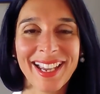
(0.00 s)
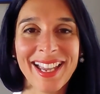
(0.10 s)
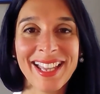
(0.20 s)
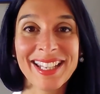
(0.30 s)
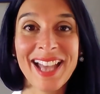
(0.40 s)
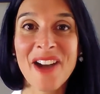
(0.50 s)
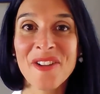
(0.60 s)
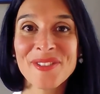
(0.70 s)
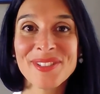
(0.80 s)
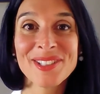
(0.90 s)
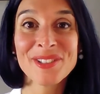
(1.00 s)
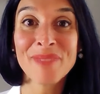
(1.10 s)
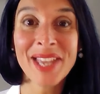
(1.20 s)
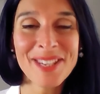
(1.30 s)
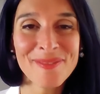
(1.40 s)
And how is your
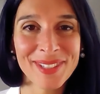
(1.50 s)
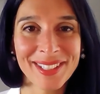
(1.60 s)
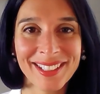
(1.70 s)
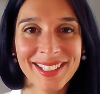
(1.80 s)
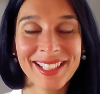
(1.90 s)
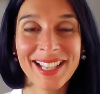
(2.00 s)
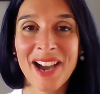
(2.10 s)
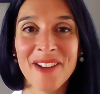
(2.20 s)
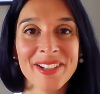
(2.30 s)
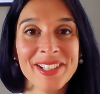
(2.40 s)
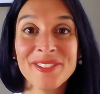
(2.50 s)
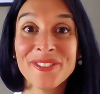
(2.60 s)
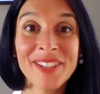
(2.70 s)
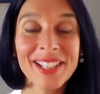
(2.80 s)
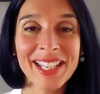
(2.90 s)
baby? And how are you
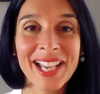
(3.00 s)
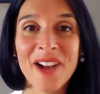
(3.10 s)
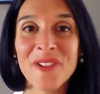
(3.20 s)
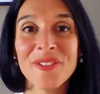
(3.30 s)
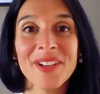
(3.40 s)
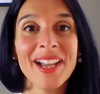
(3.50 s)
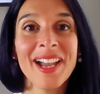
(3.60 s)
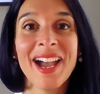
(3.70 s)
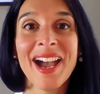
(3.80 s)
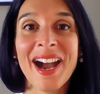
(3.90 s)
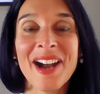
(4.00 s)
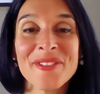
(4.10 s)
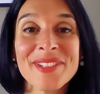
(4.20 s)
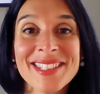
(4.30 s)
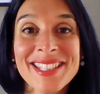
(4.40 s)
feeling? How
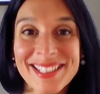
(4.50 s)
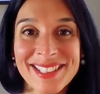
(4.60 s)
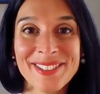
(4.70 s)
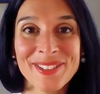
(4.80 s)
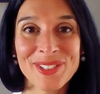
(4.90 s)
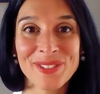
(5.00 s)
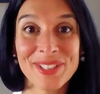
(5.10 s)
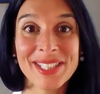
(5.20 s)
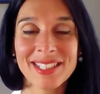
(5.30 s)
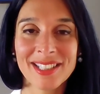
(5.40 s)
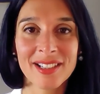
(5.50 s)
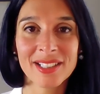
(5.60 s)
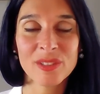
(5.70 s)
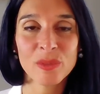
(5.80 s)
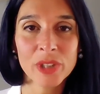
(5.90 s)
is it, to
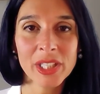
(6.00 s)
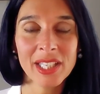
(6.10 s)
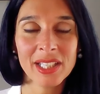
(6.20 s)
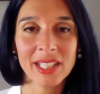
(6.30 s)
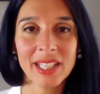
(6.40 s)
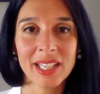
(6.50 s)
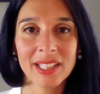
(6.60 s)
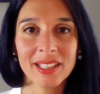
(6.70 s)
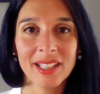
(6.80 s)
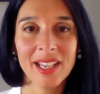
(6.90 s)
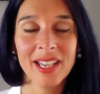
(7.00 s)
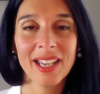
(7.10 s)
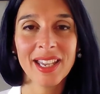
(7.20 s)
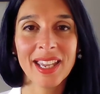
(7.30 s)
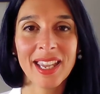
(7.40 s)
restart working again?"
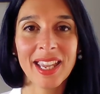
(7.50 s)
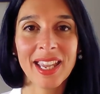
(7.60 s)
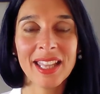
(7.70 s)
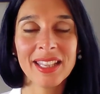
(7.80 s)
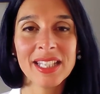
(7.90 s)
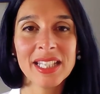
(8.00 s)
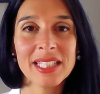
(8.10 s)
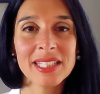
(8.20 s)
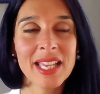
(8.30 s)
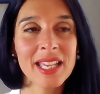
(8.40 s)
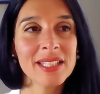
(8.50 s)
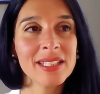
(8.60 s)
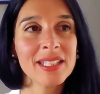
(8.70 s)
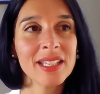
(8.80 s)
And then he said,